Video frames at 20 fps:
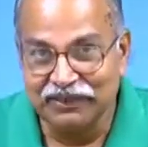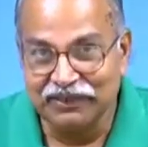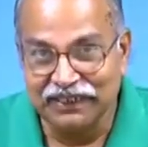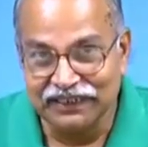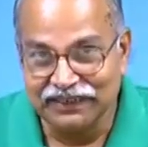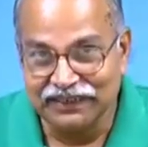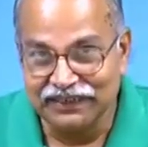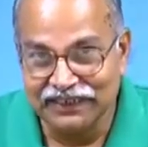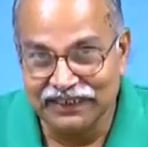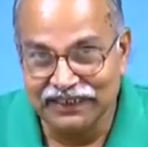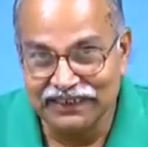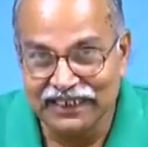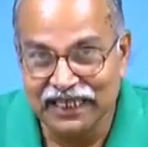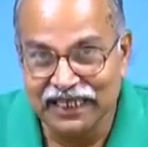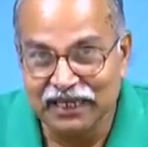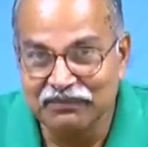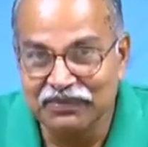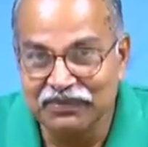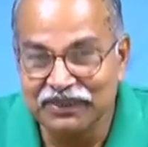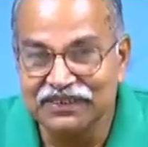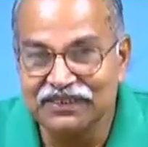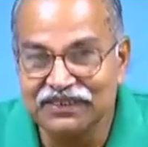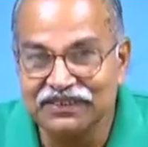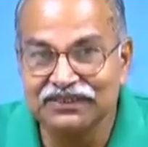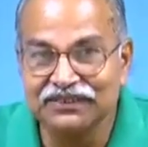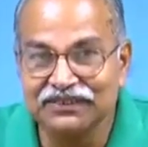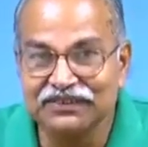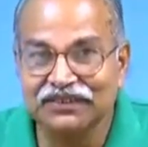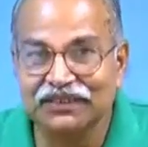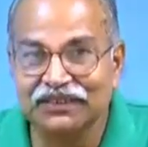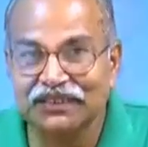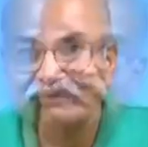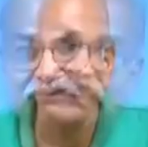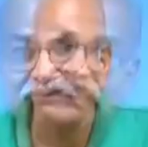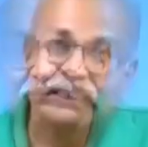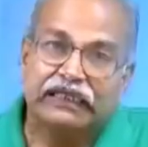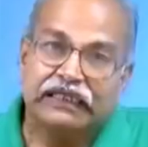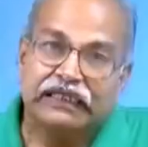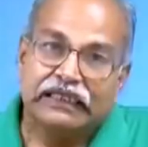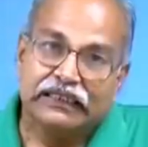many other examples.
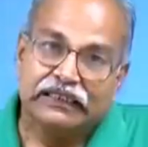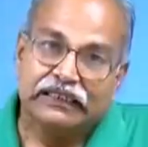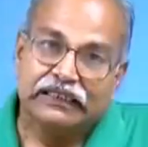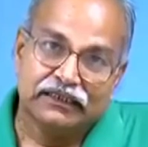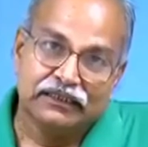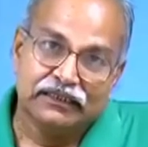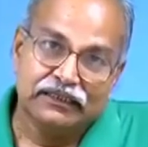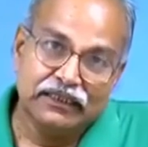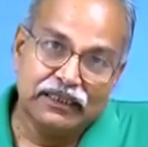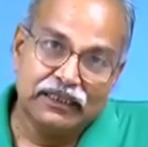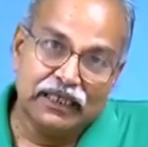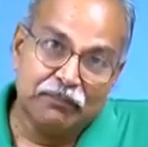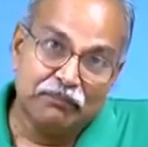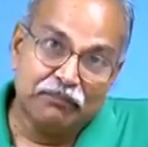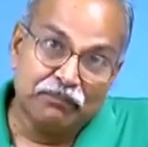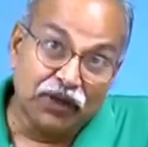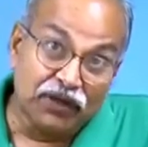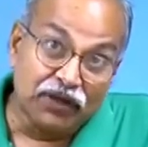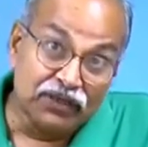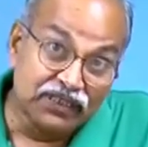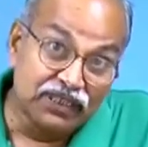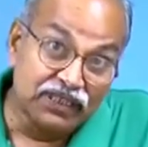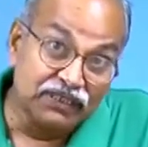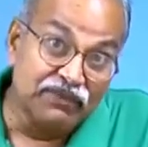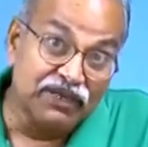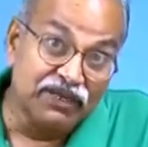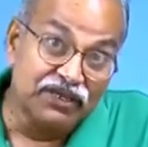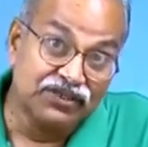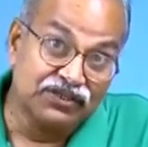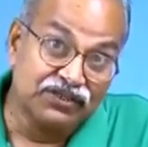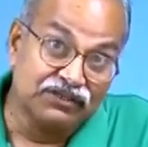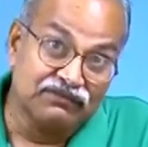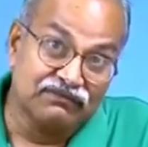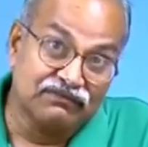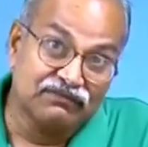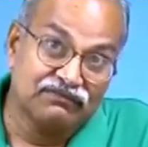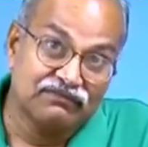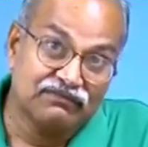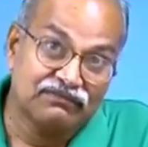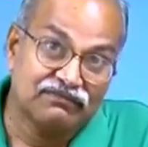The approximation